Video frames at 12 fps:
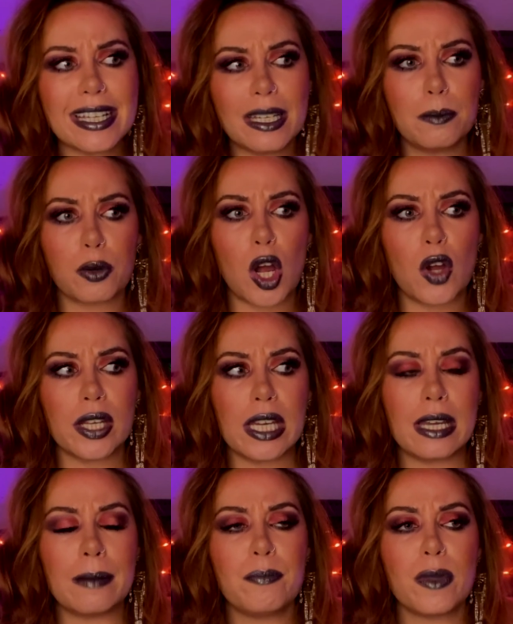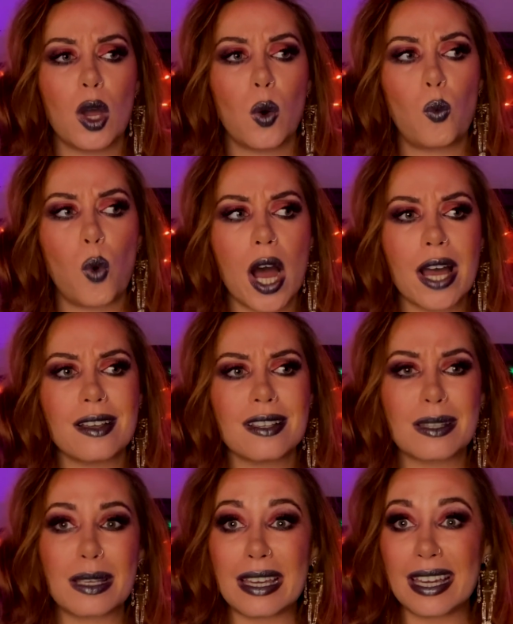Brodie
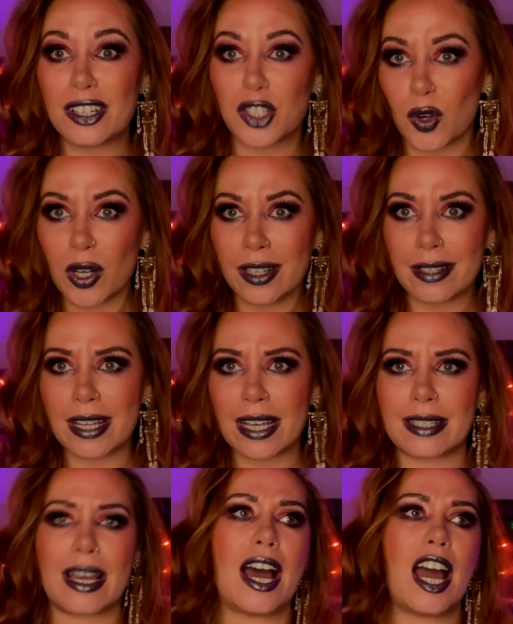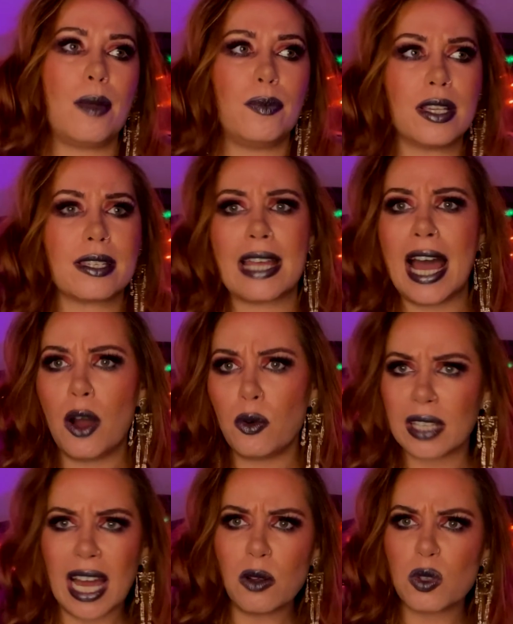was, during the daytime, this town
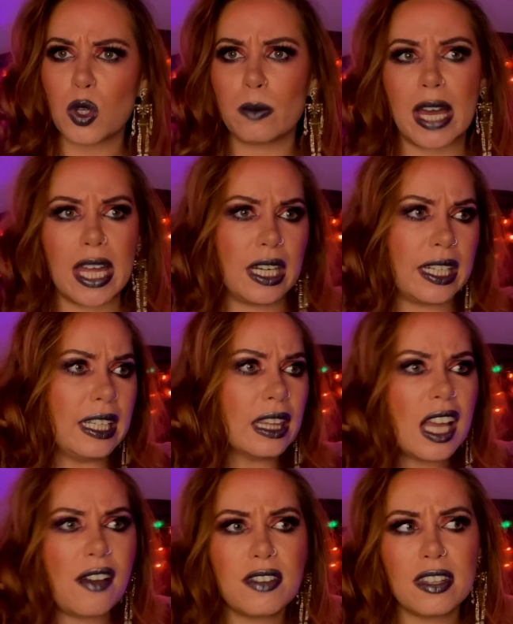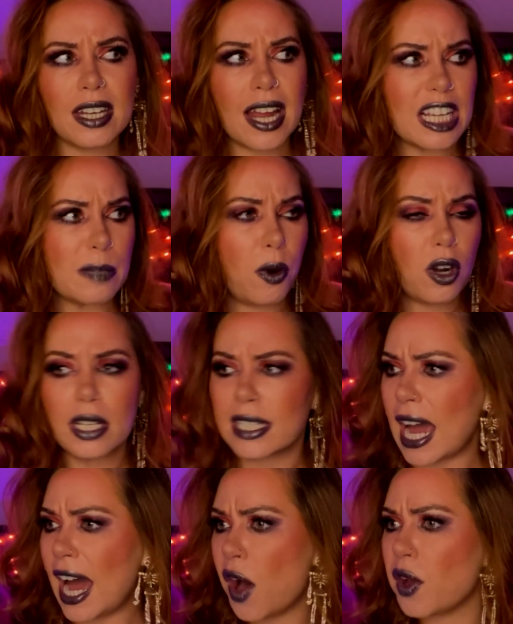councilman, and he lived in the nice part of
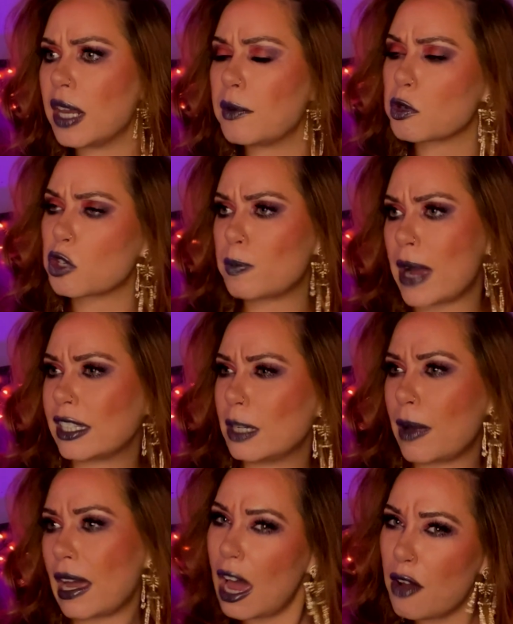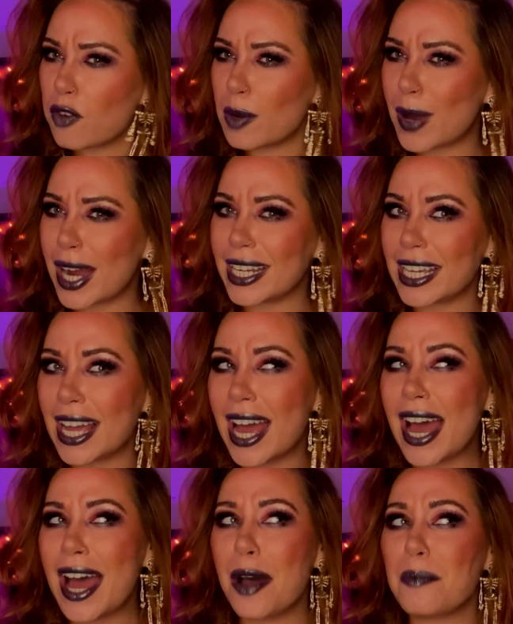town, and he was respected by everybody.
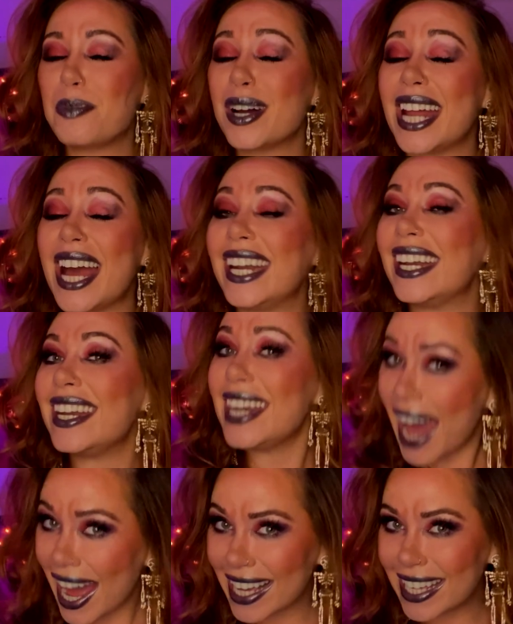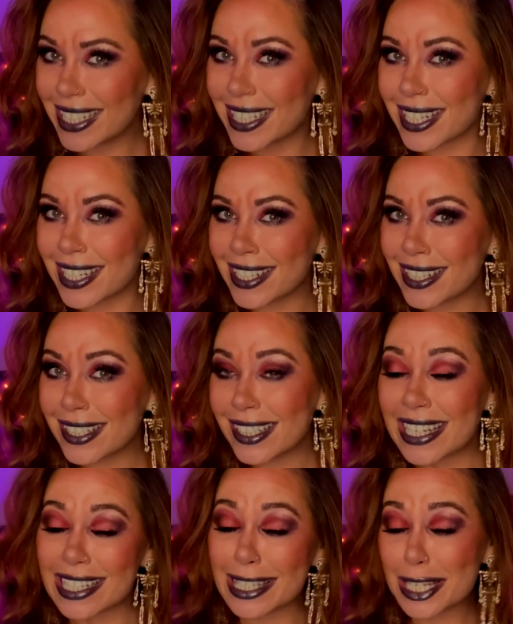But at night,
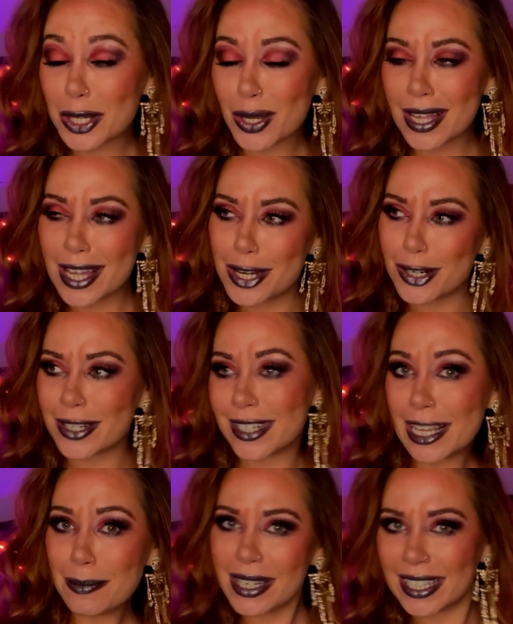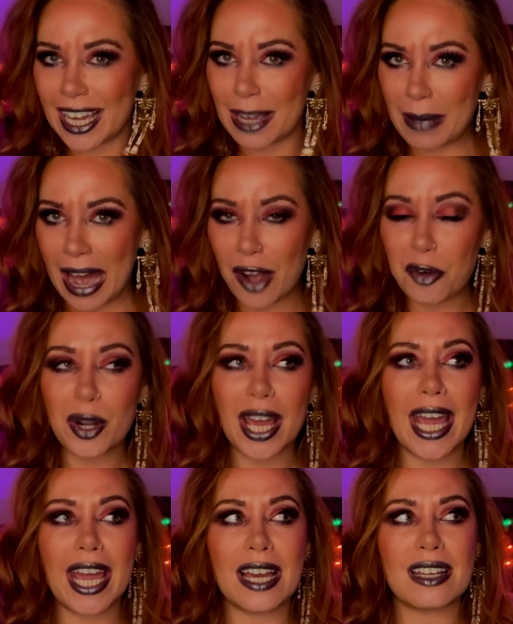his little inner demon came out,
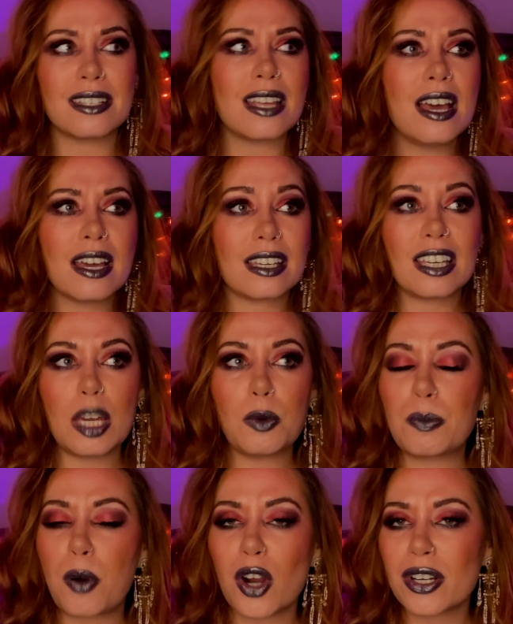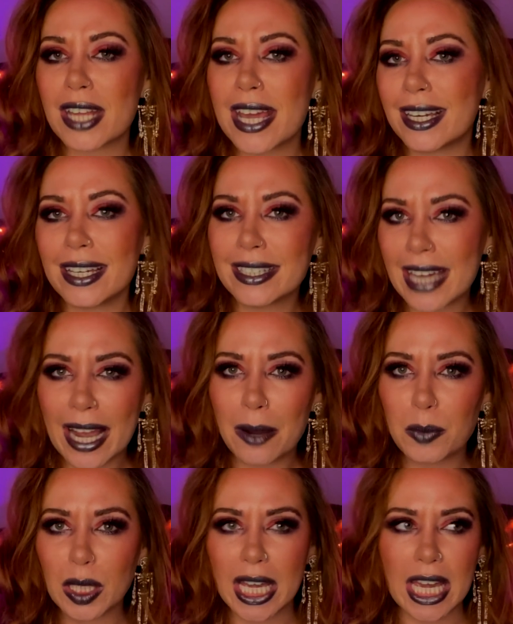and he would partake in
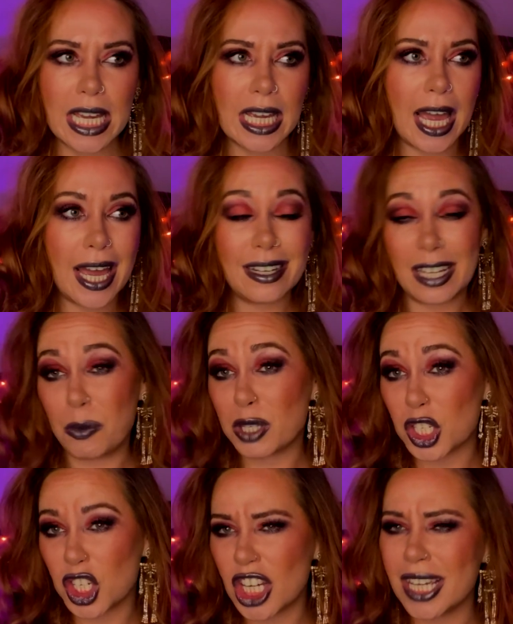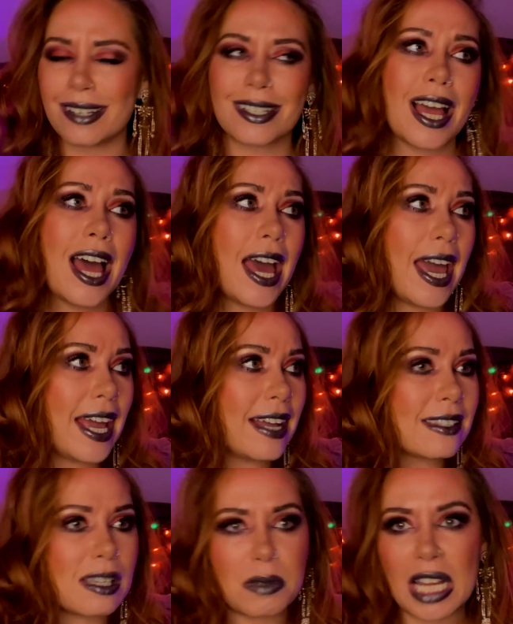gambling, and he was a cheat. And
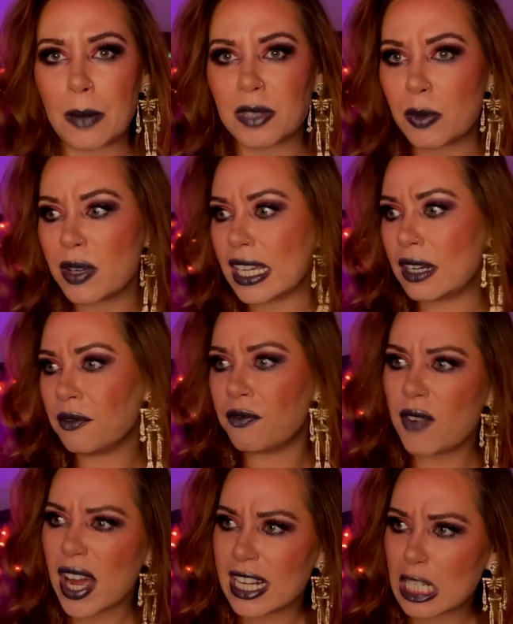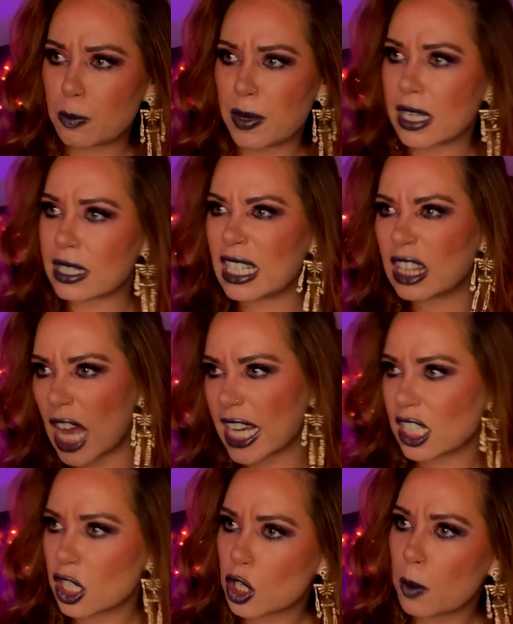sometimes he would get in fights because he
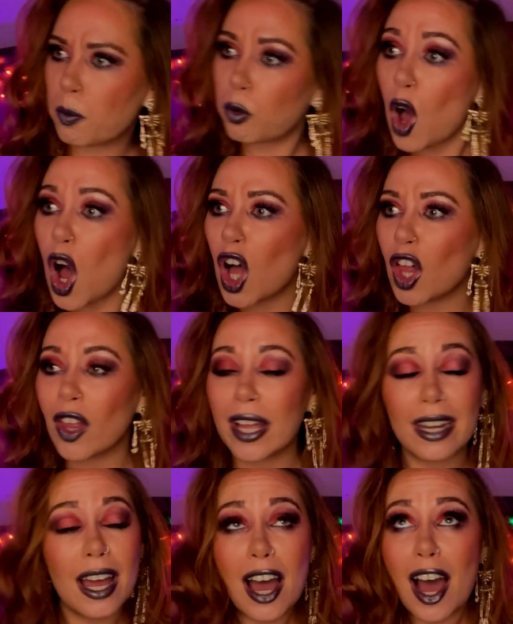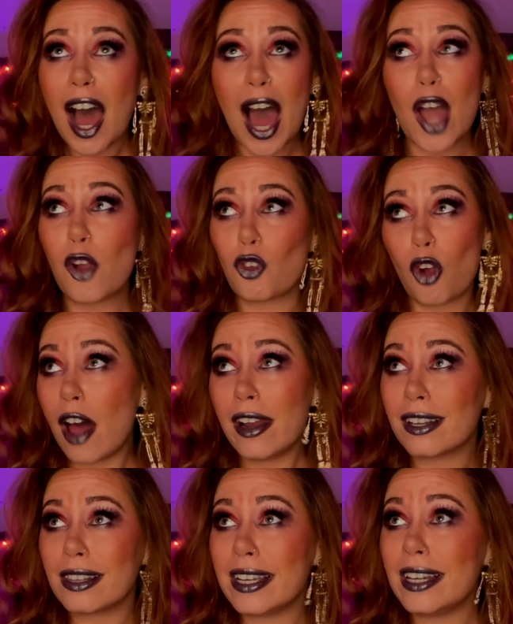liked to brawl. And
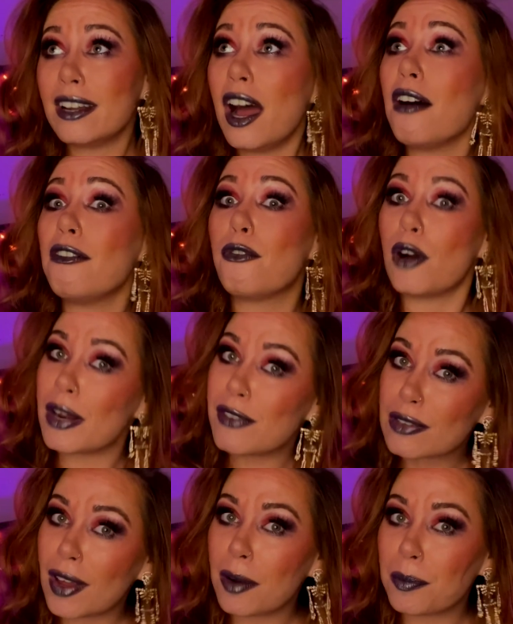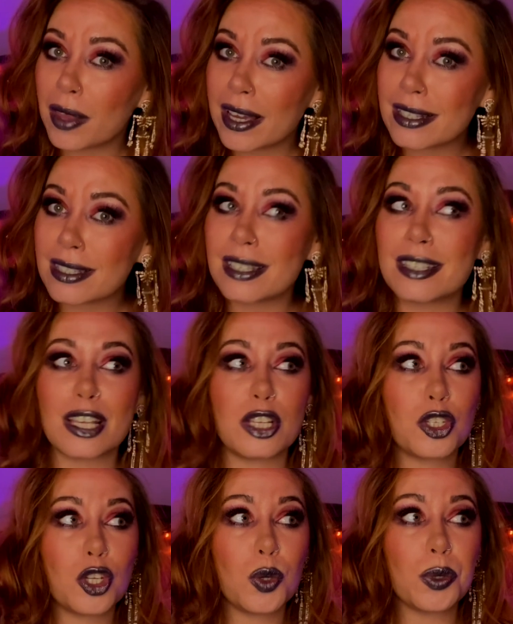ironically enough, one of his favorite places
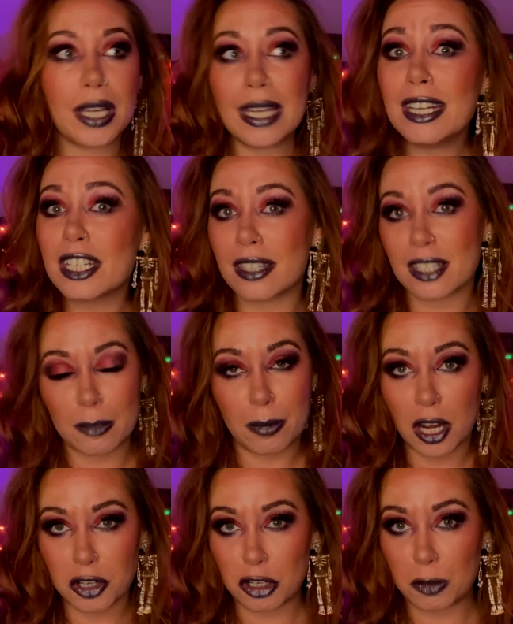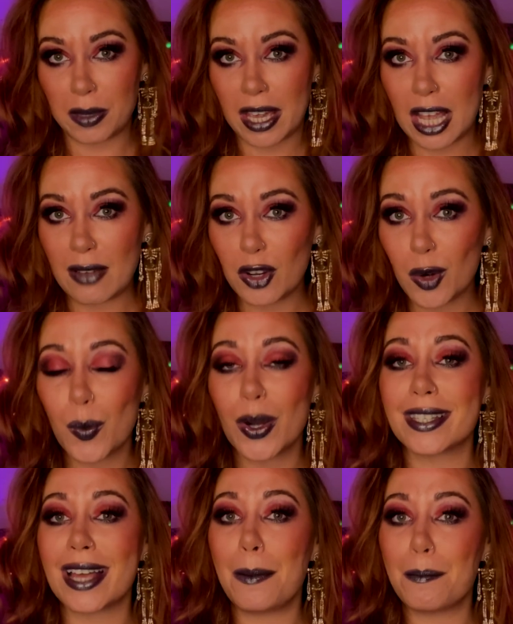to get into this debaucherous behavior
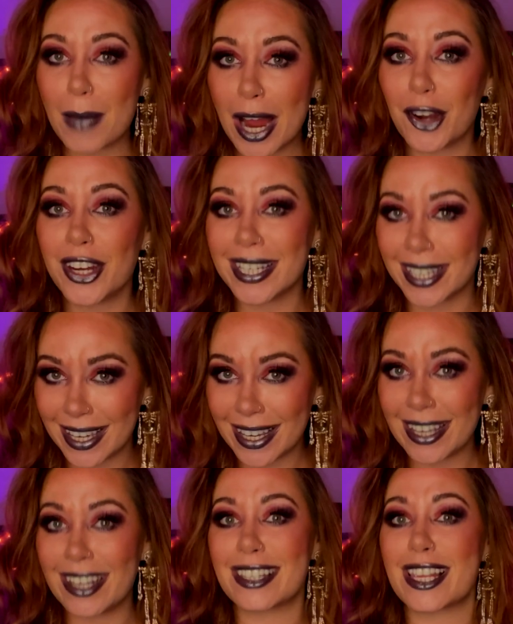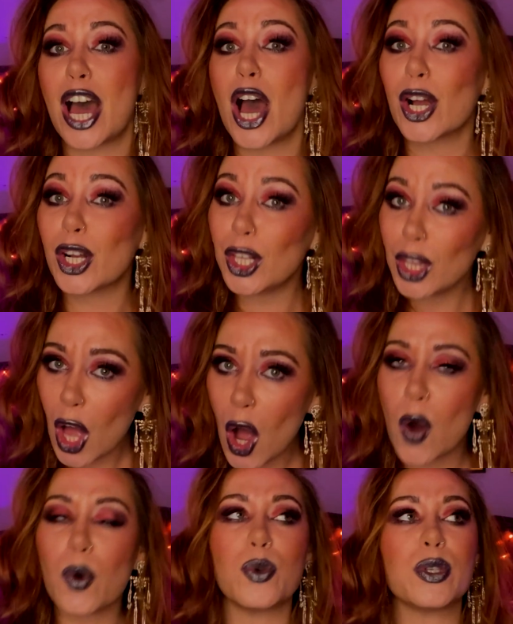was at Mary King's
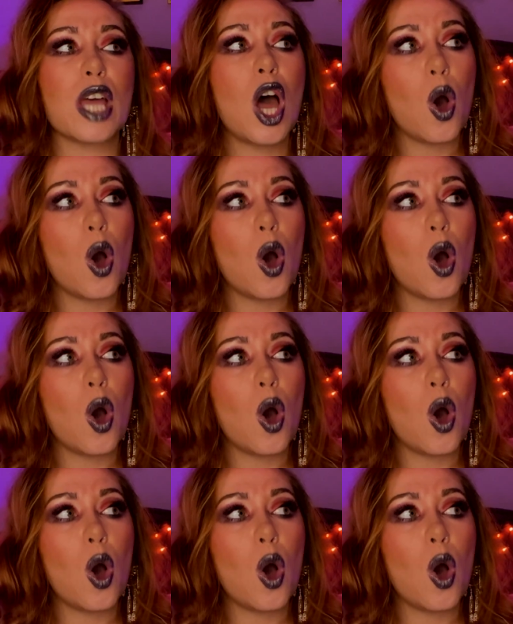Close.